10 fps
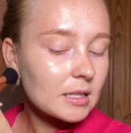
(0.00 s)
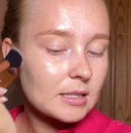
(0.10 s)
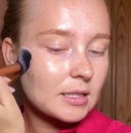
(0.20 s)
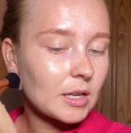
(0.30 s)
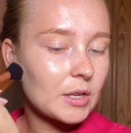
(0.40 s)

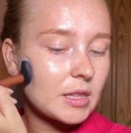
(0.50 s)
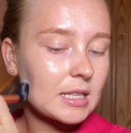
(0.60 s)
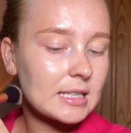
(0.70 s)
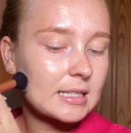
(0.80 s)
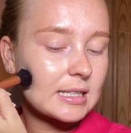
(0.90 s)
So
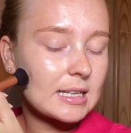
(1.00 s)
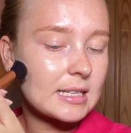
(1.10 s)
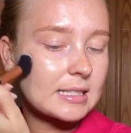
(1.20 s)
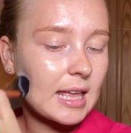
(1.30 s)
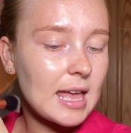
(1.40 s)
this
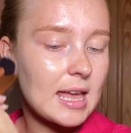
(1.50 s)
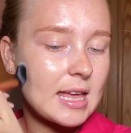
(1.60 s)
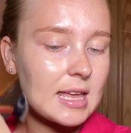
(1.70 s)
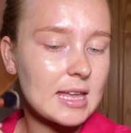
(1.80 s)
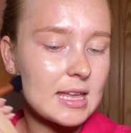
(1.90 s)
is
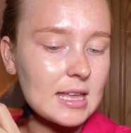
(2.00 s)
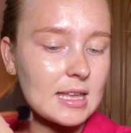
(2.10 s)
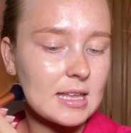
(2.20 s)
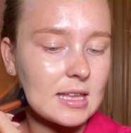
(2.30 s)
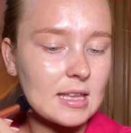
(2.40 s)
a